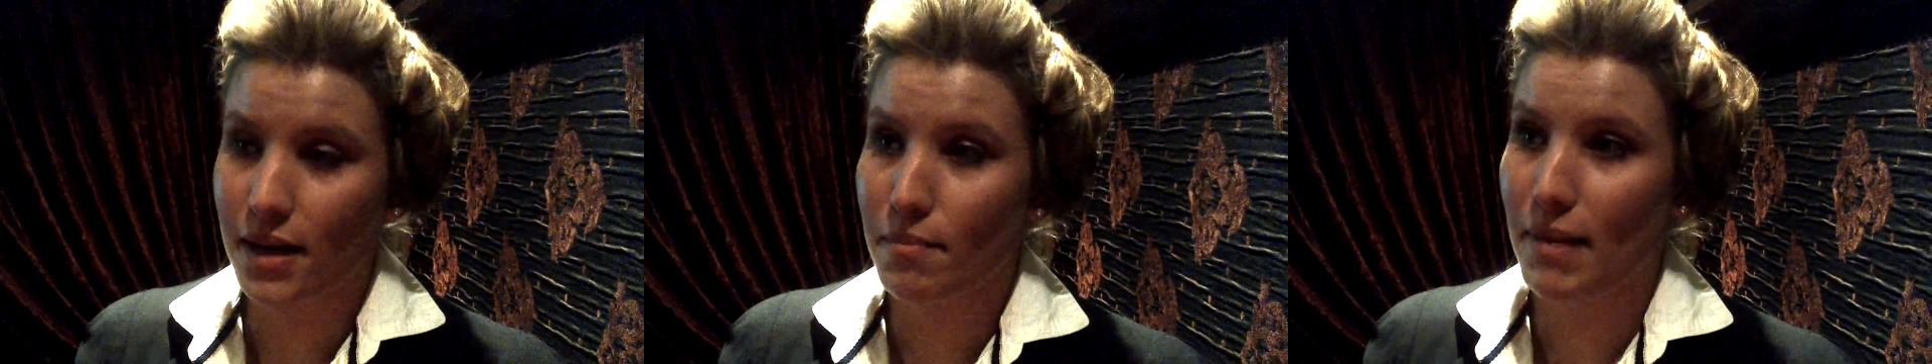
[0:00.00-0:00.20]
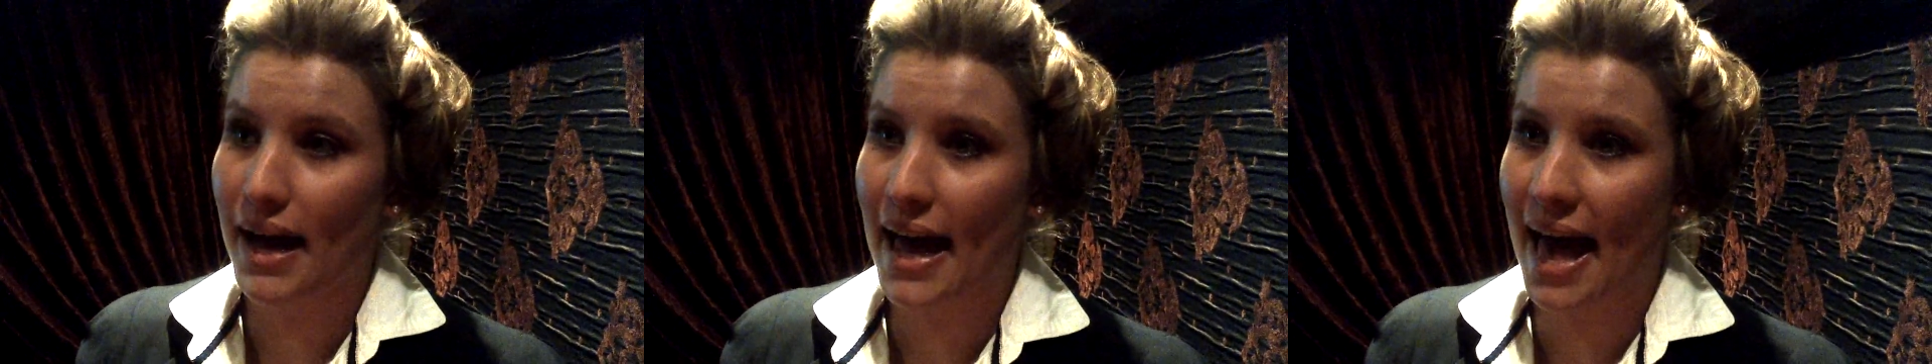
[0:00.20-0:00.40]

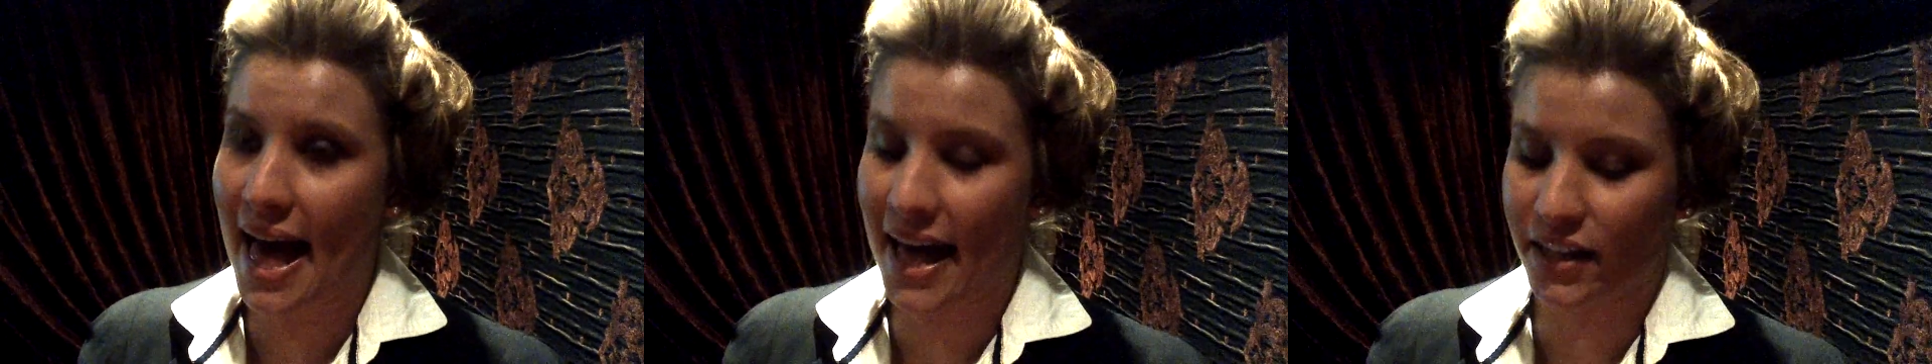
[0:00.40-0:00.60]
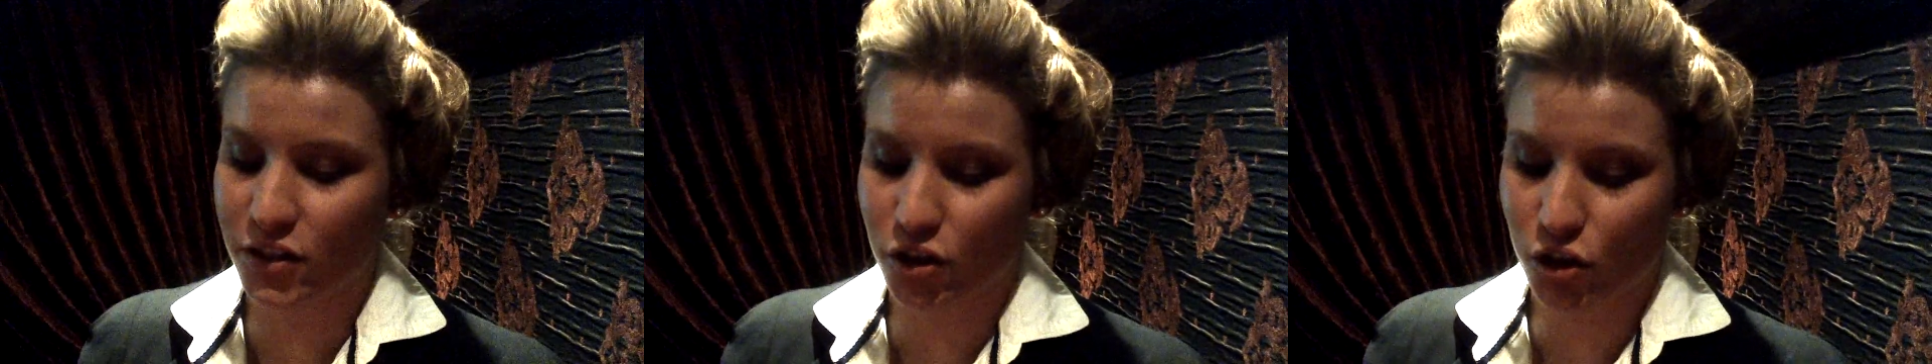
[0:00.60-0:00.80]
my
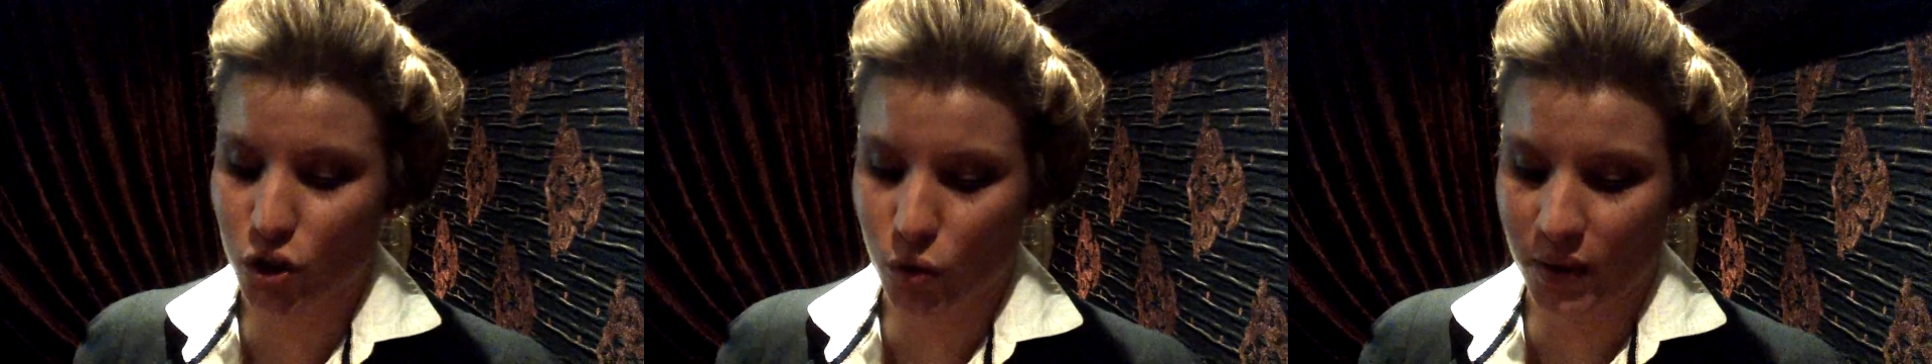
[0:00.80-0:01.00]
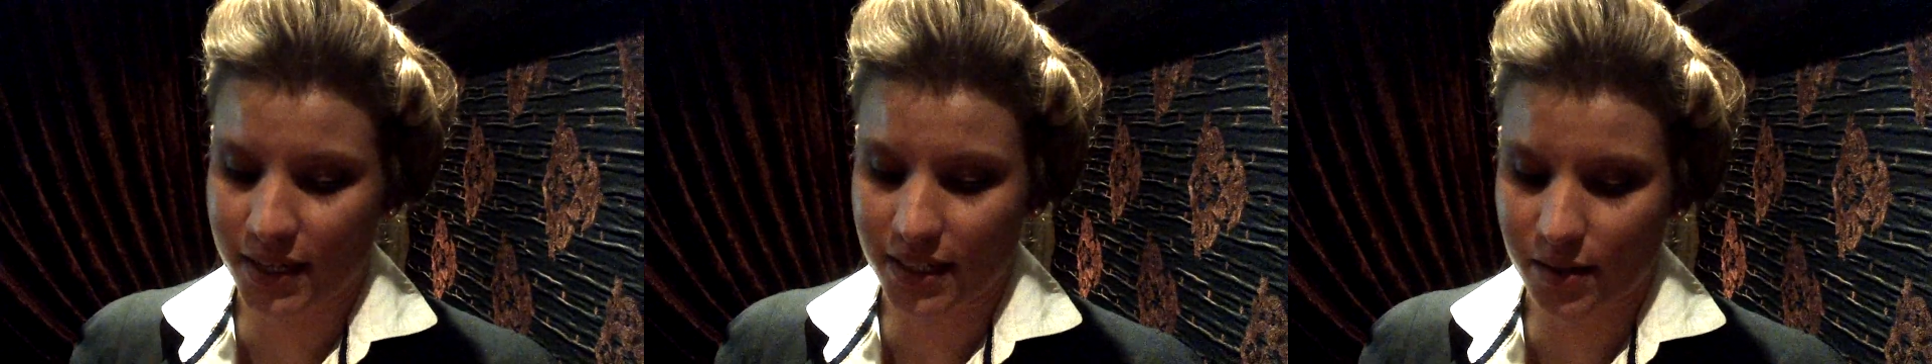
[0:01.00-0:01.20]
hands are
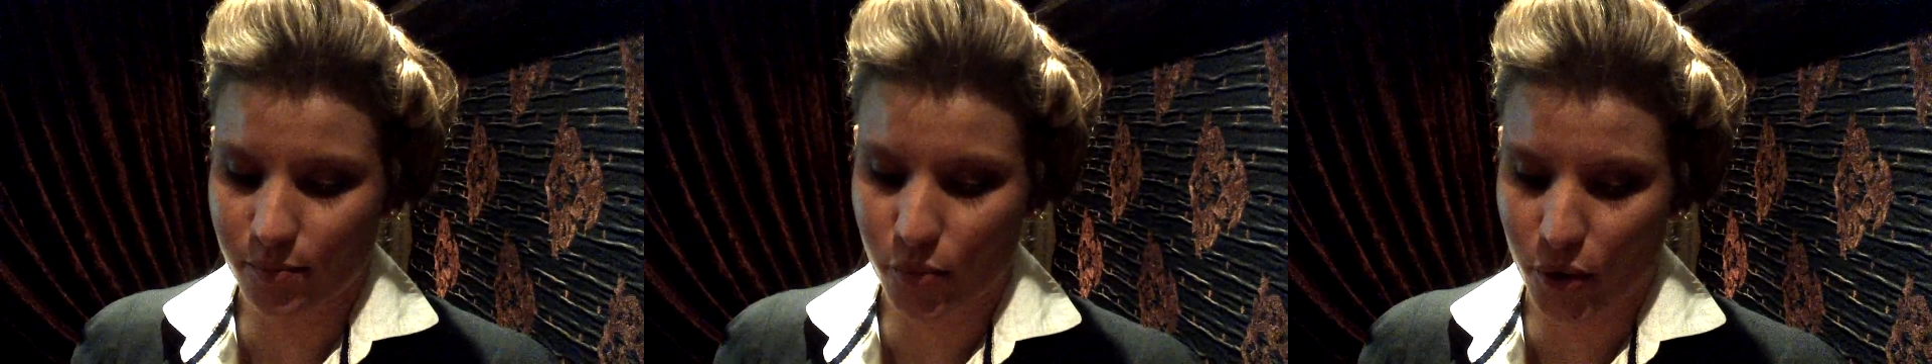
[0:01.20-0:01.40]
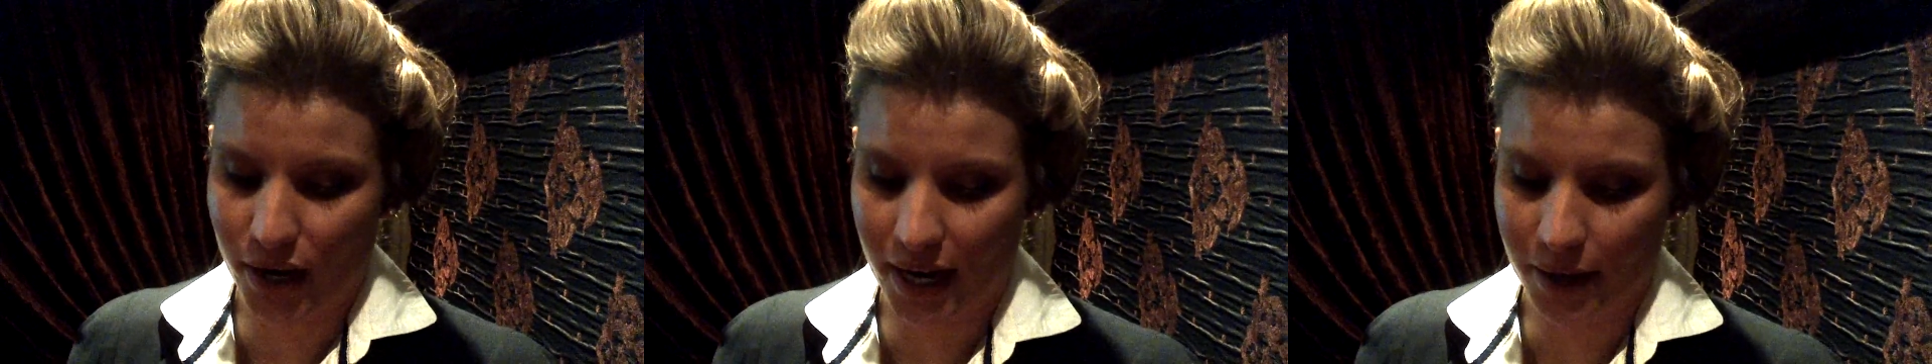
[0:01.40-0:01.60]
joined in
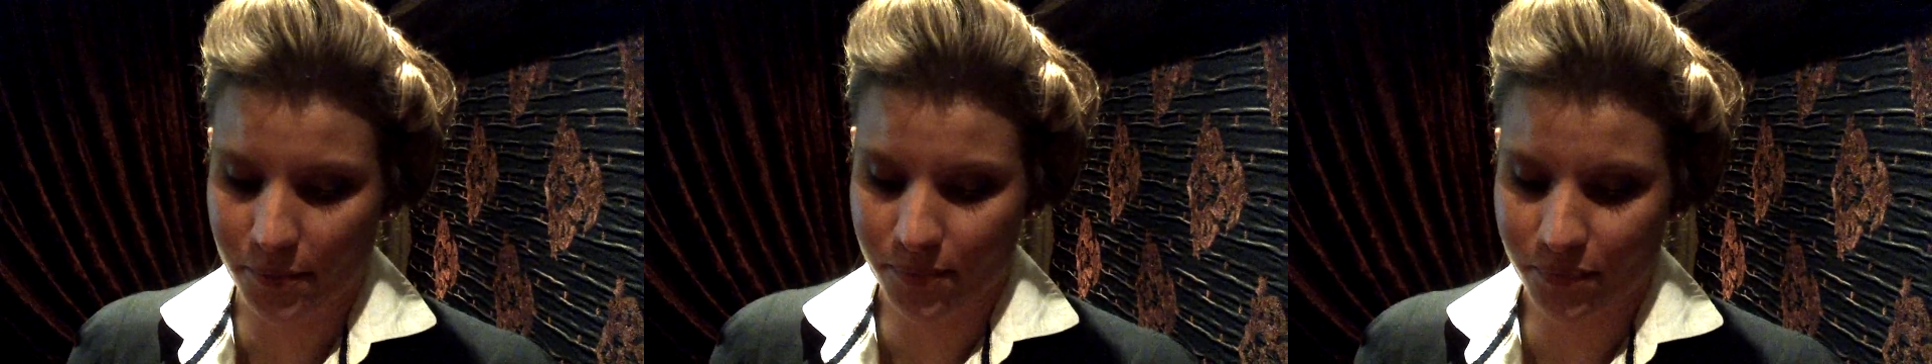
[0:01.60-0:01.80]
prayer.